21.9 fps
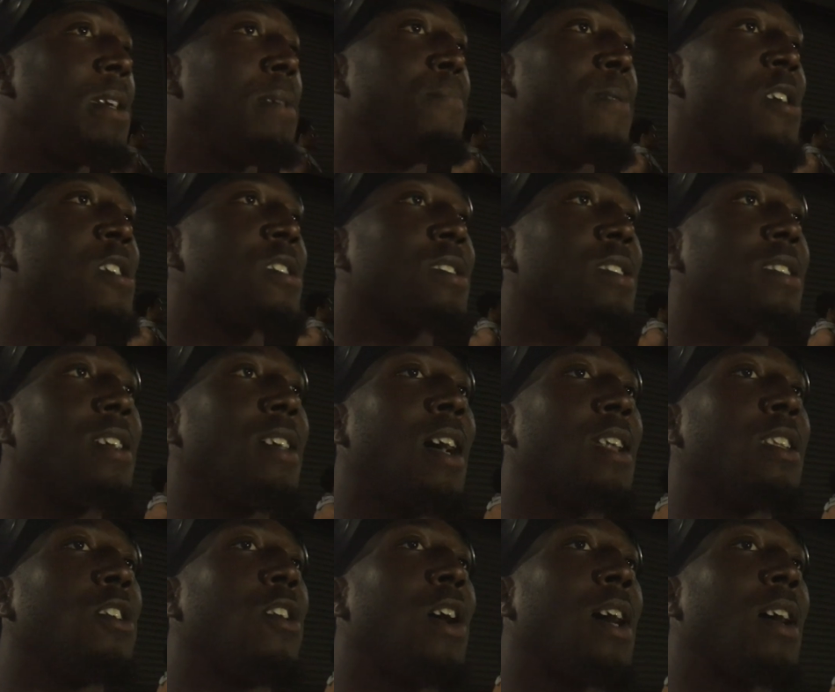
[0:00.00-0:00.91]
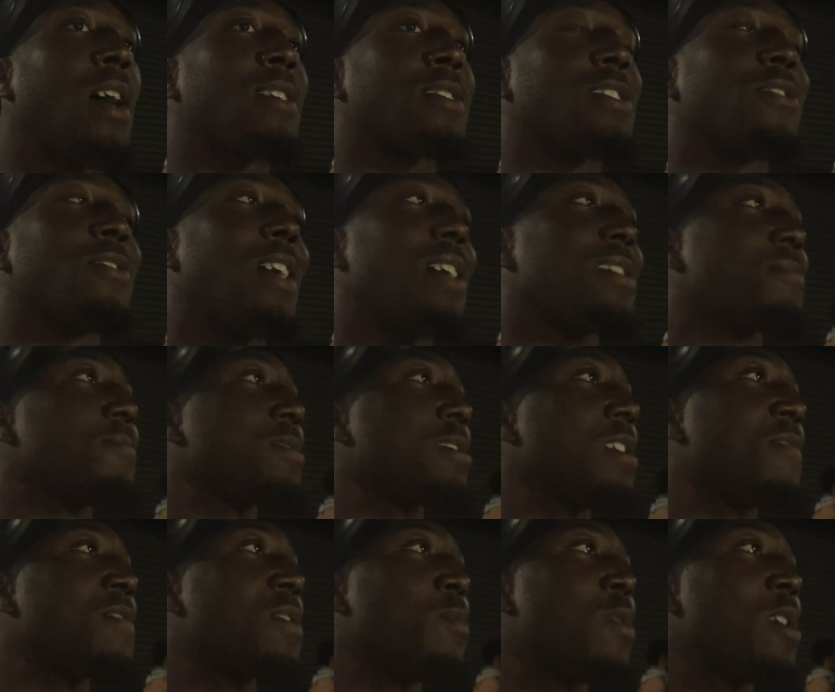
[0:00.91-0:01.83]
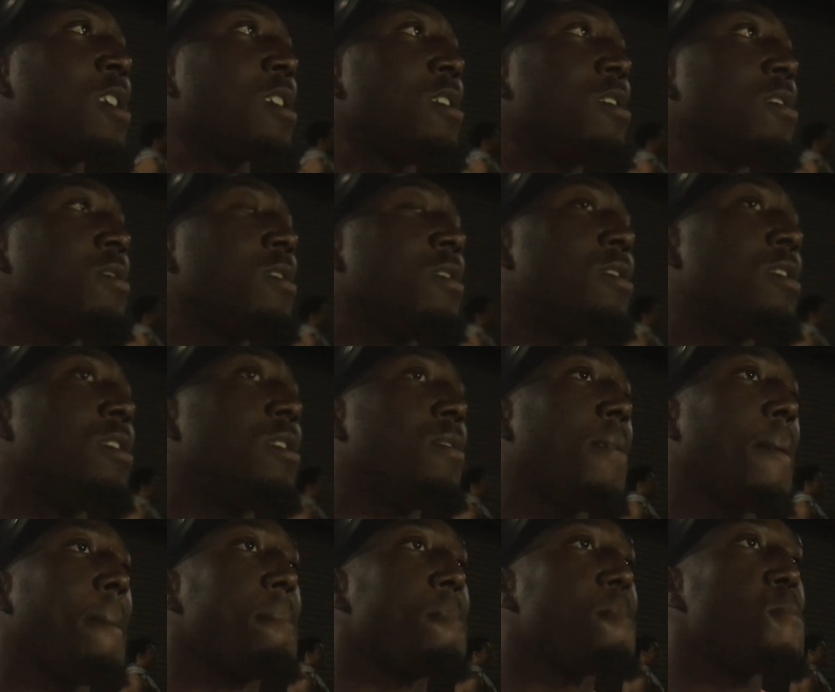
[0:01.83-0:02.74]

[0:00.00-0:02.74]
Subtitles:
Me personally, I know I still got some stuff to work on, you know.